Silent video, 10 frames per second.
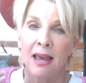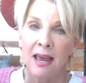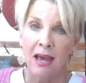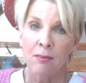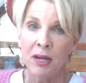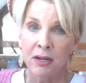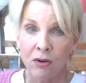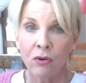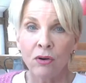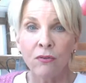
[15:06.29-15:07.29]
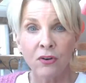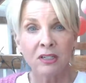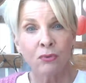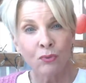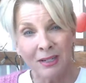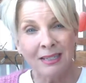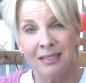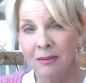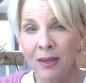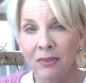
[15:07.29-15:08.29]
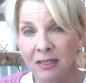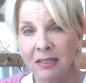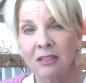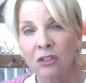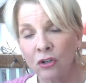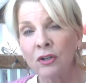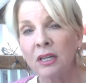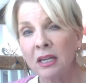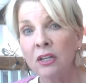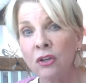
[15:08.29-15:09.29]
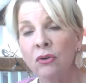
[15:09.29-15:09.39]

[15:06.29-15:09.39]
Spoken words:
But in order for us to really cement this as learning in you,